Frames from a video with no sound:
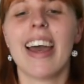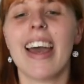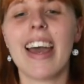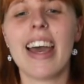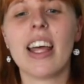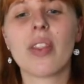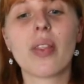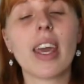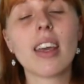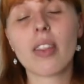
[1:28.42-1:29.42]
And
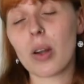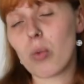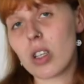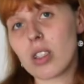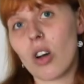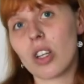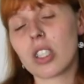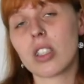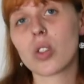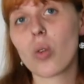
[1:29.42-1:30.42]
that was launched
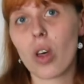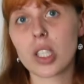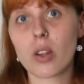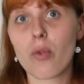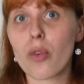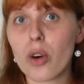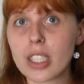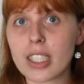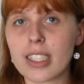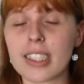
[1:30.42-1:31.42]
in
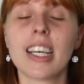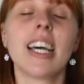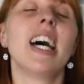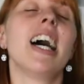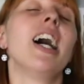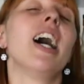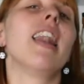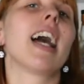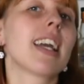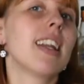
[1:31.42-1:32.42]
2014.
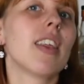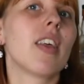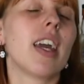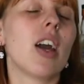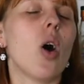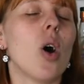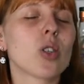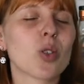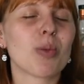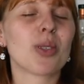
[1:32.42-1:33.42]
Luckily, they
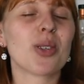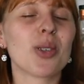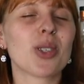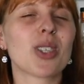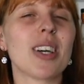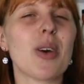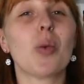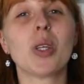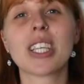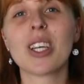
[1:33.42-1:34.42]
also produce
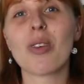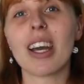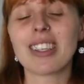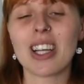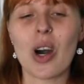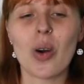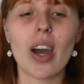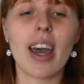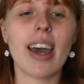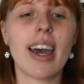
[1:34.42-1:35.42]
whiskey right now,
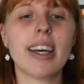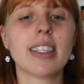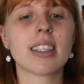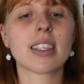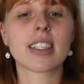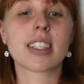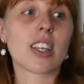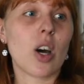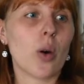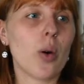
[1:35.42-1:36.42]
and
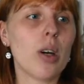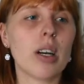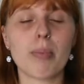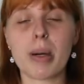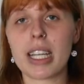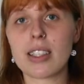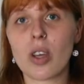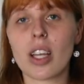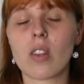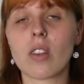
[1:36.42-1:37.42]
so, but as you
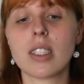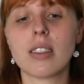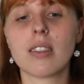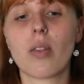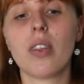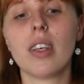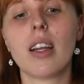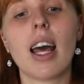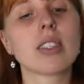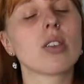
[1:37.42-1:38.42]
can see, the
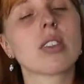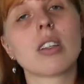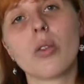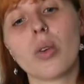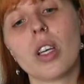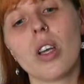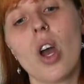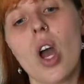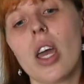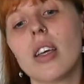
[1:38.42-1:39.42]
Glasgow Distillery
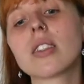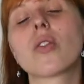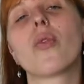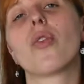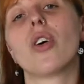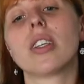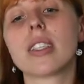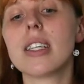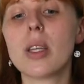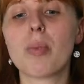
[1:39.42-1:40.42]
is the first
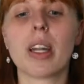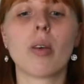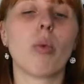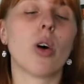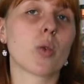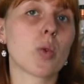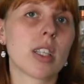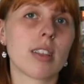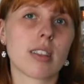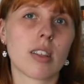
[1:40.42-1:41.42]
independent malt
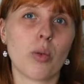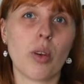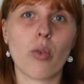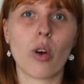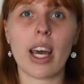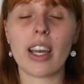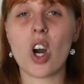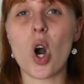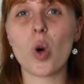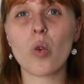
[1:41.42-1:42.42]
whiskey distillery for like
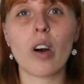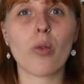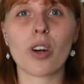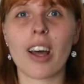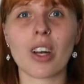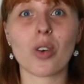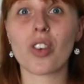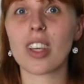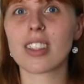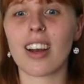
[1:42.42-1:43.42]
over 100
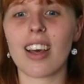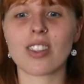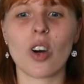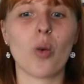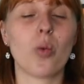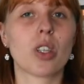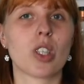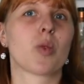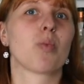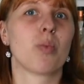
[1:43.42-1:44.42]
years in Glasgow, which
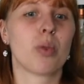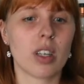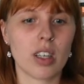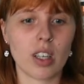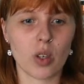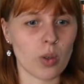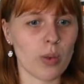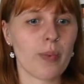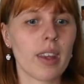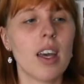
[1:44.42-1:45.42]
is pretty
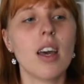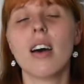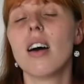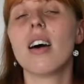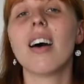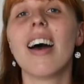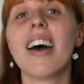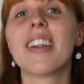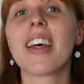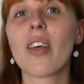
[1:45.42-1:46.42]
cool.
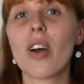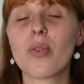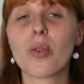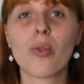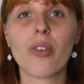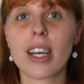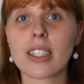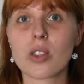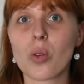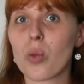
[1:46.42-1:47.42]
Another few
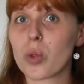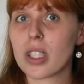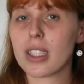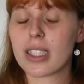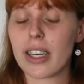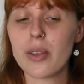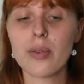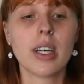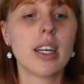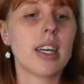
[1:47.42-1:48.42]
facts to the whiskey
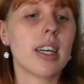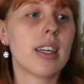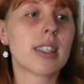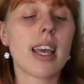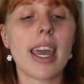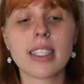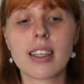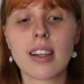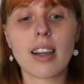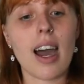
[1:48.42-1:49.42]
itself. It's a
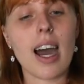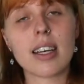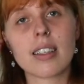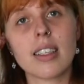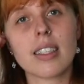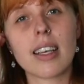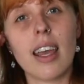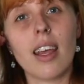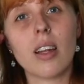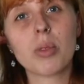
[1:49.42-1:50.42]
single cask, it's
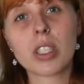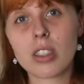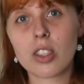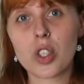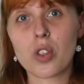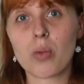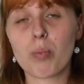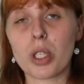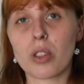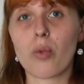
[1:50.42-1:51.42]
a limited edition
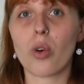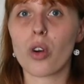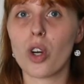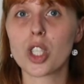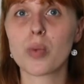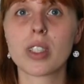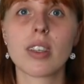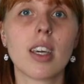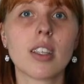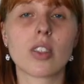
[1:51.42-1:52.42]
bottled for Kirsch
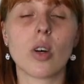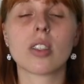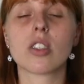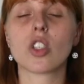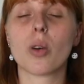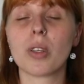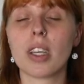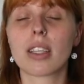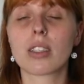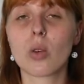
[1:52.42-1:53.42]
whiskey, so it's a Germany
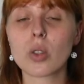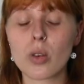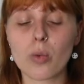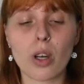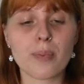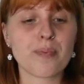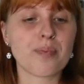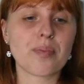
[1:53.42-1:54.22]
exclusive one.